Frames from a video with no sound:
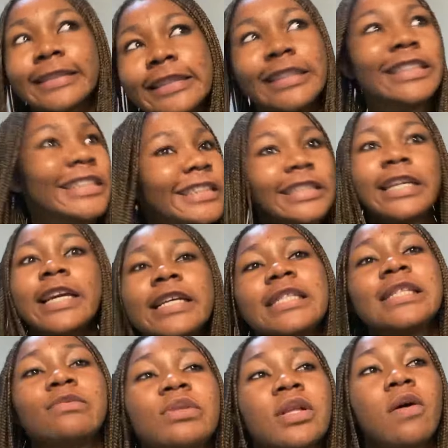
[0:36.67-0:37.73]
see it
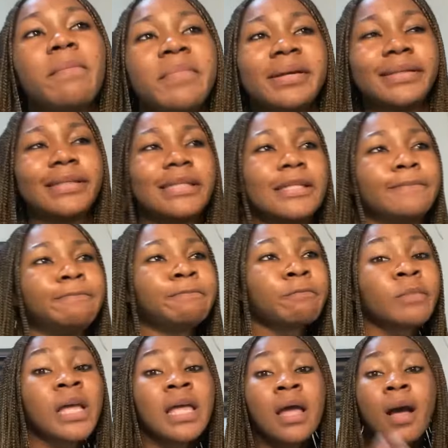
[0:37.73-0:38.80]
without messing.
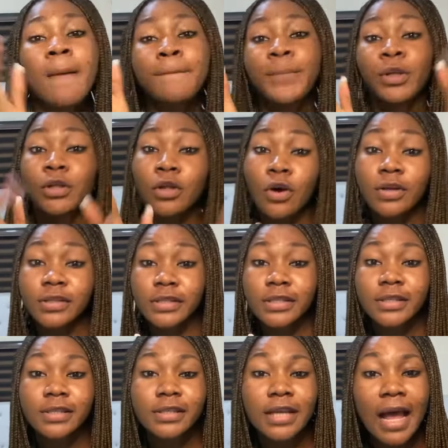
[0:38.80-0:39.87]

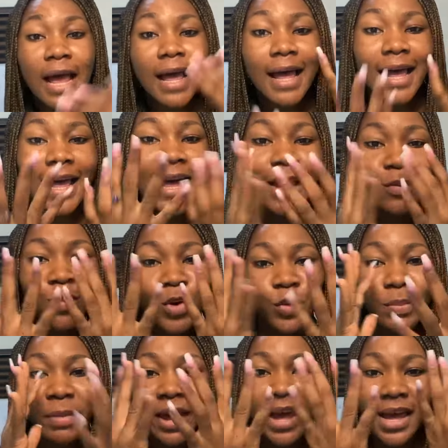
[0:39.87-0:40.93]
Plus, I work with
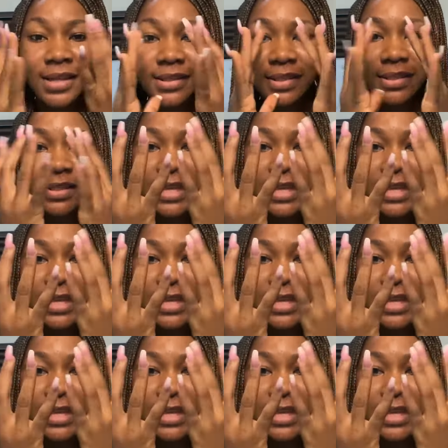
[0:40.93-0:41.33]
my hands.